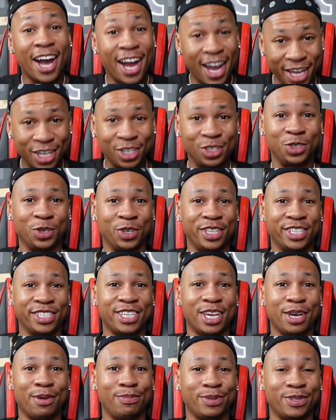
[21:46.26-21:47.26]
I enjoyed
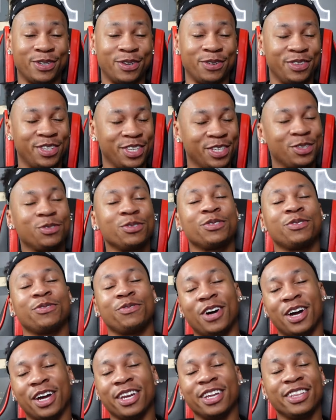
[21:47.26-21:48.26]
this episode. This was
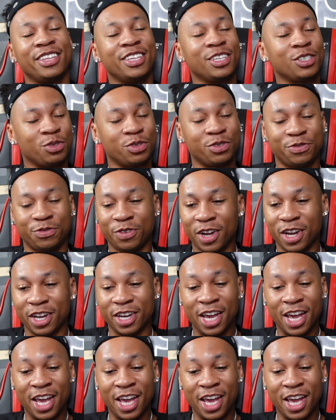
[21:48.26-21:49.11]
fun.